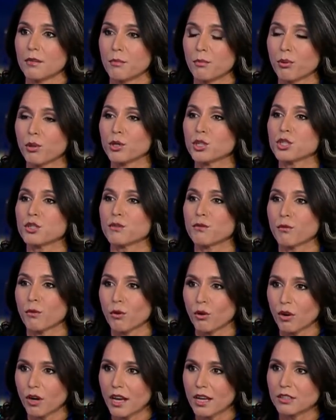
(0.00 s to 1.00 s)
push
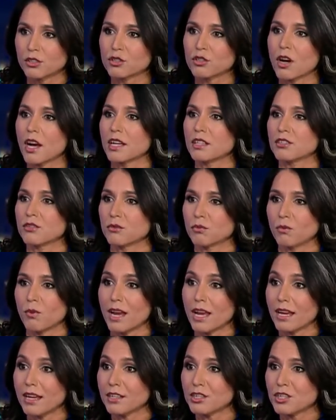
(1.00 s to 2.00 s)
for and try to
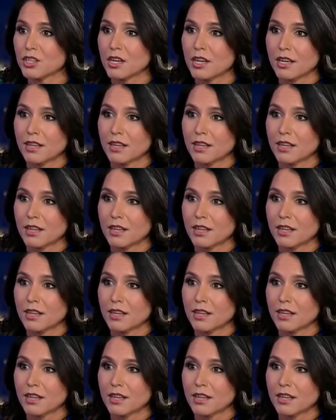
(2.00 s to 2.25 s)
wage